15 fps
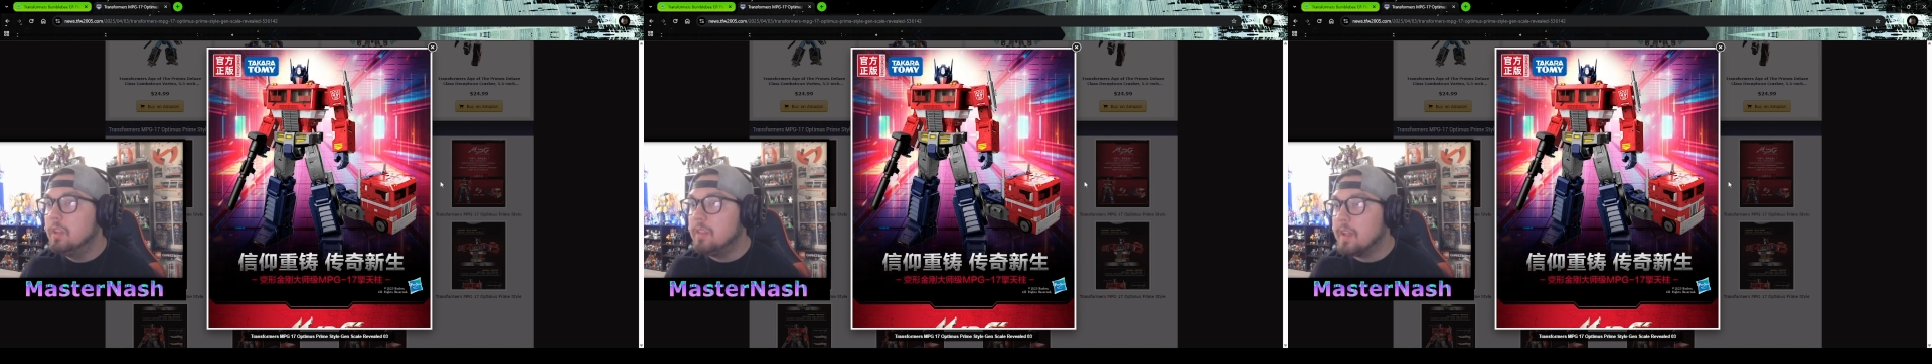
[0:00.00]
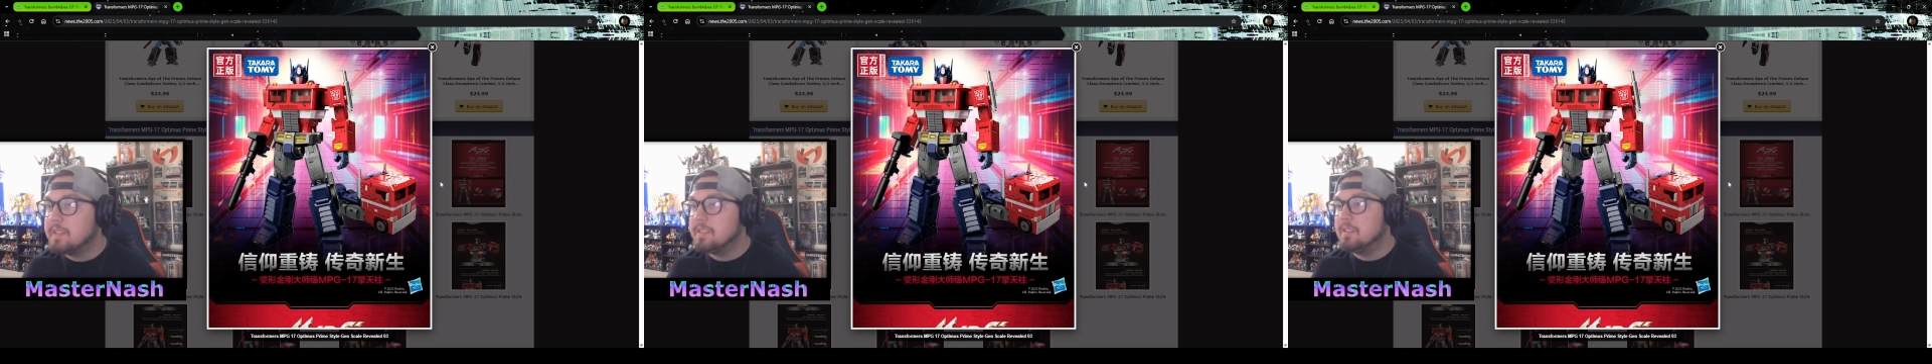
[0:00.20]

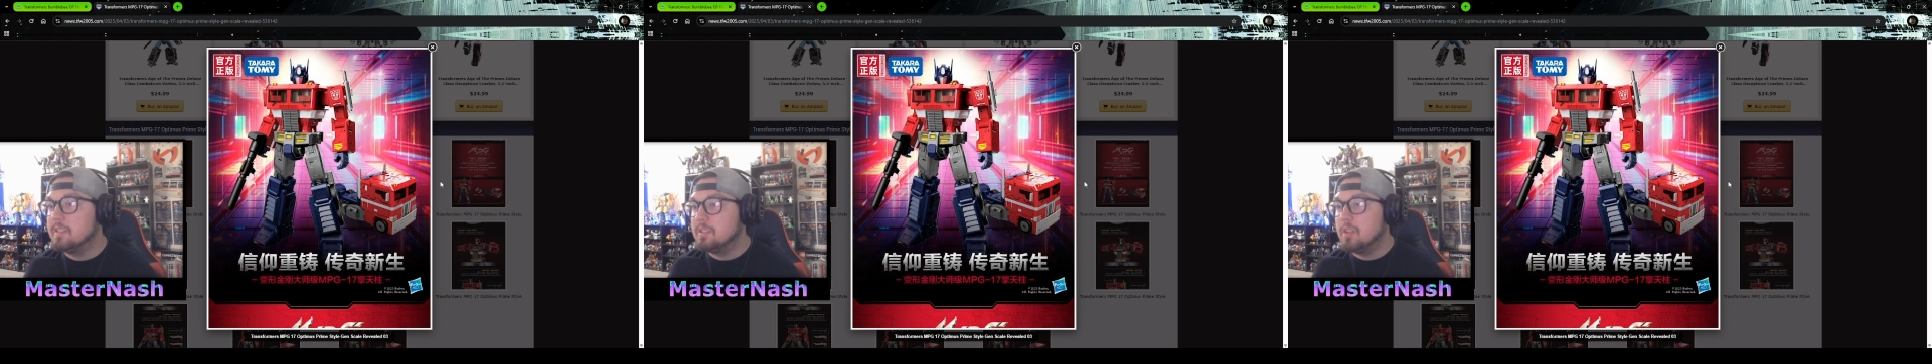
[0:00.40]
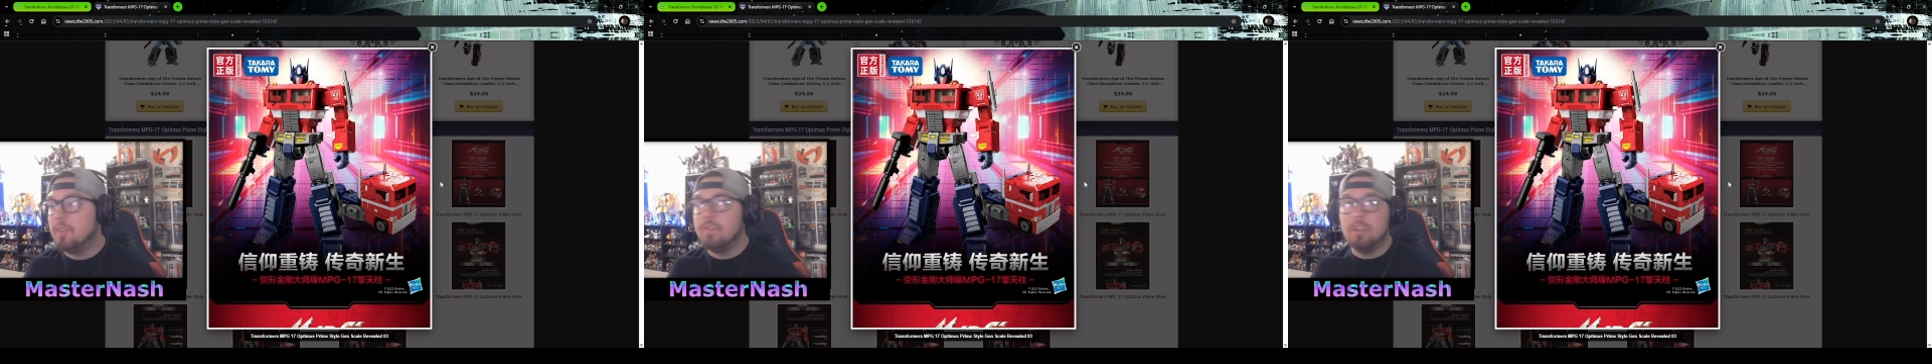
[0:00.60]
That's the
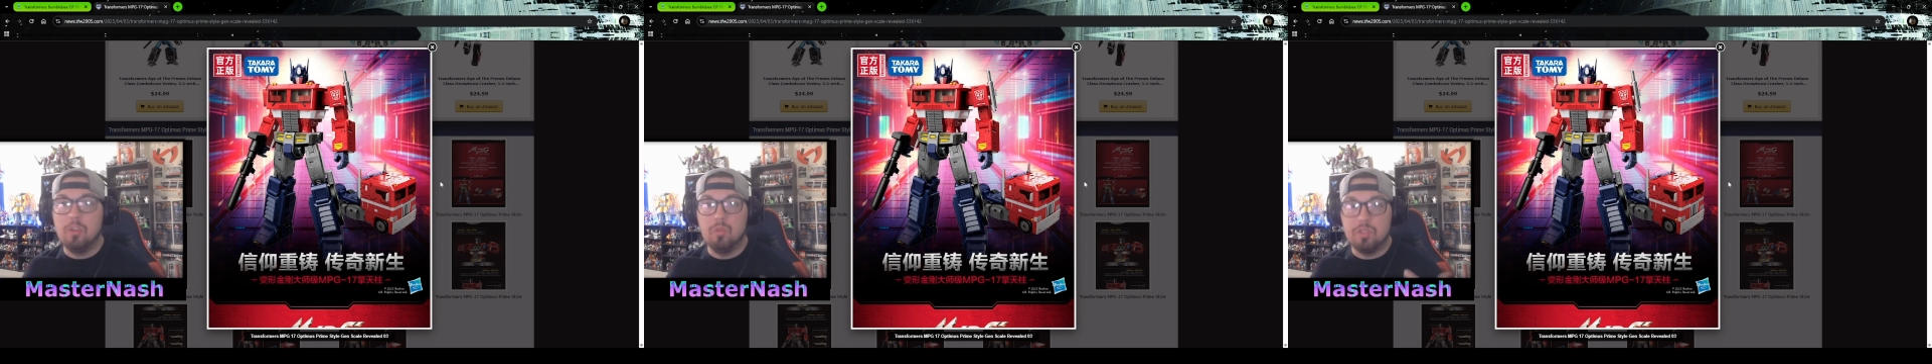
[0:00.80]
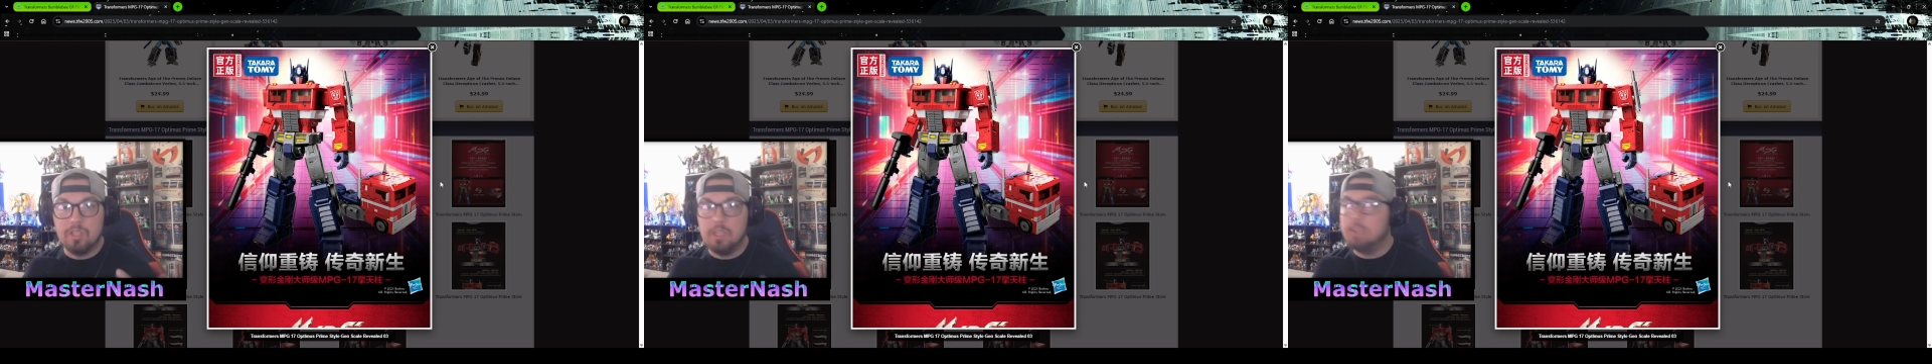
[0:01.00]
stuff that
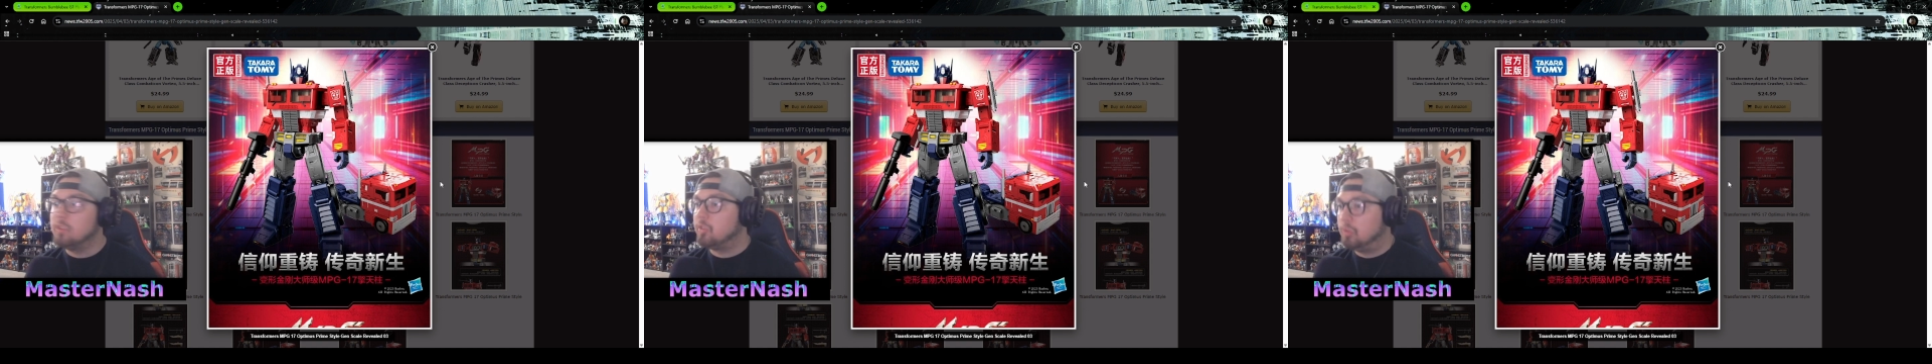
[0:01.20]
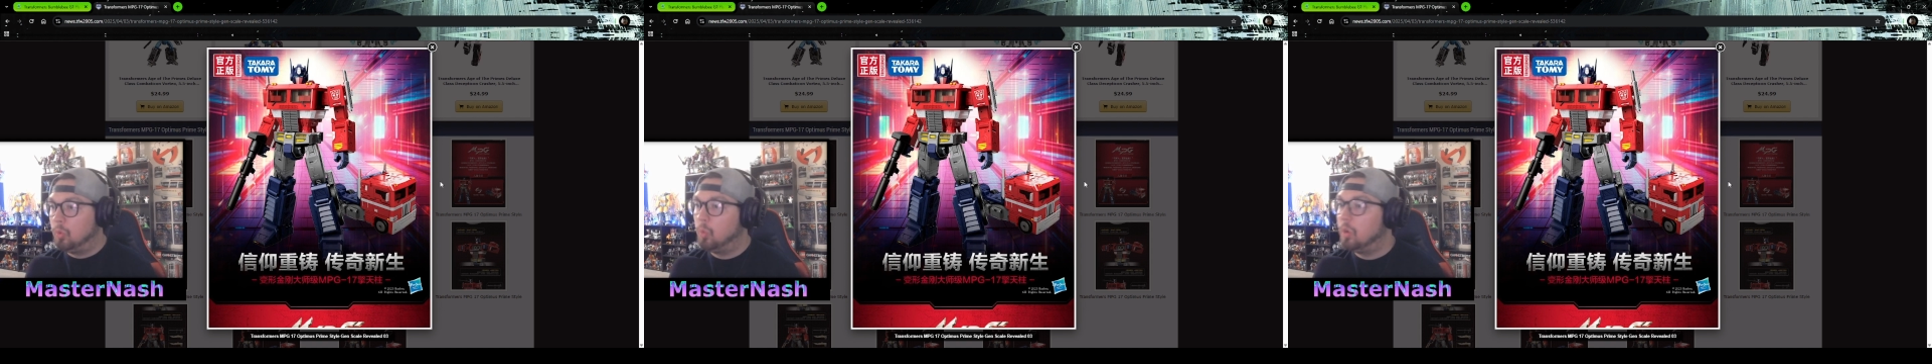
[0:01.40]
you see in
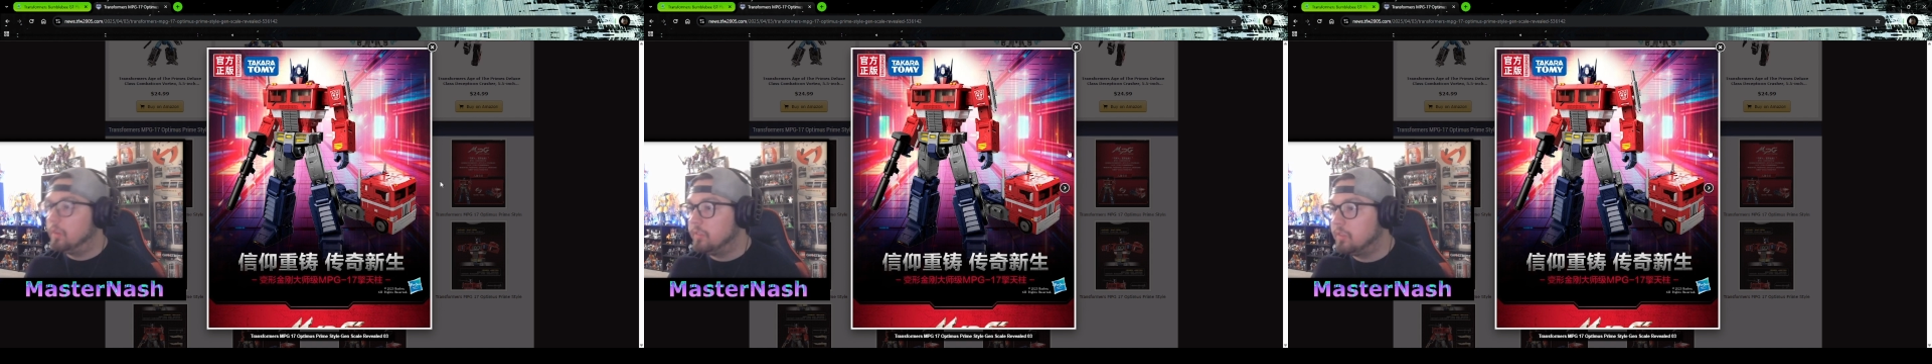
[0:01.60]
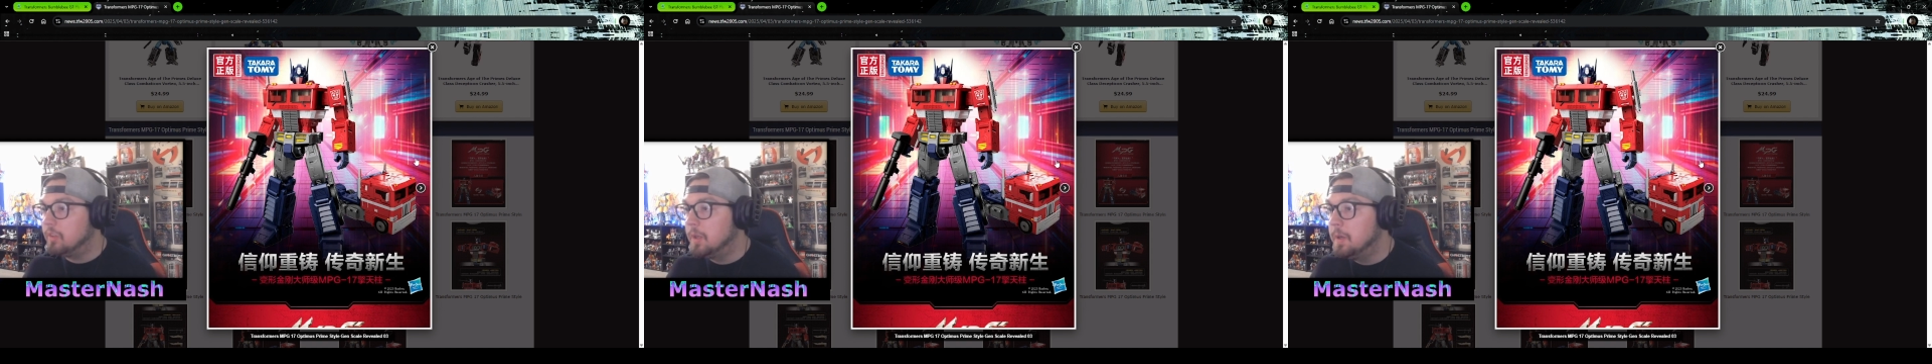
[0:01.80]

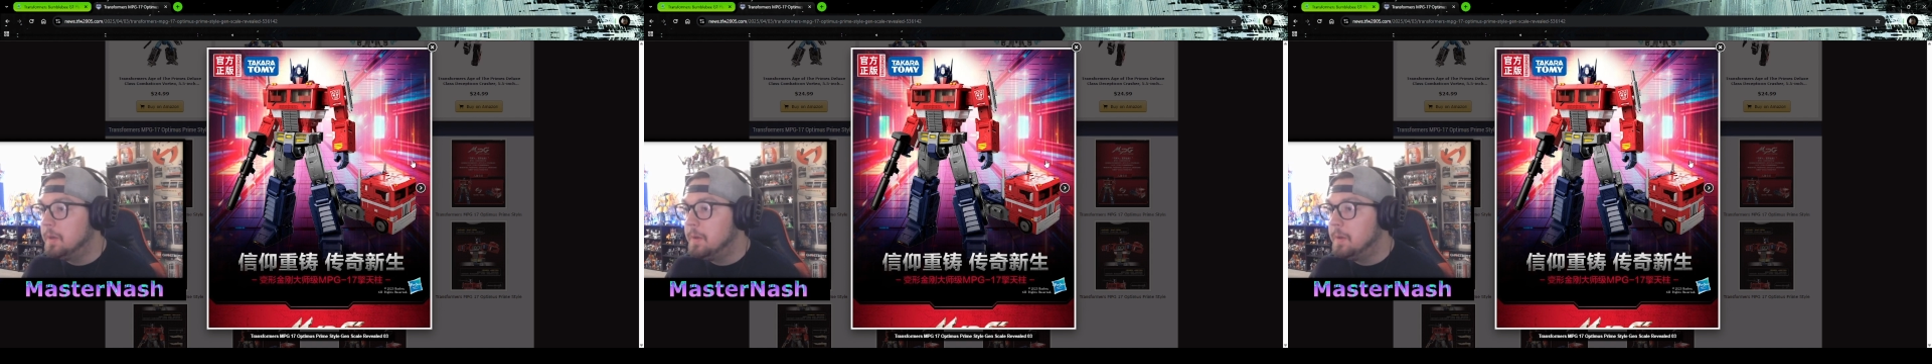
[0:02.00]
stores.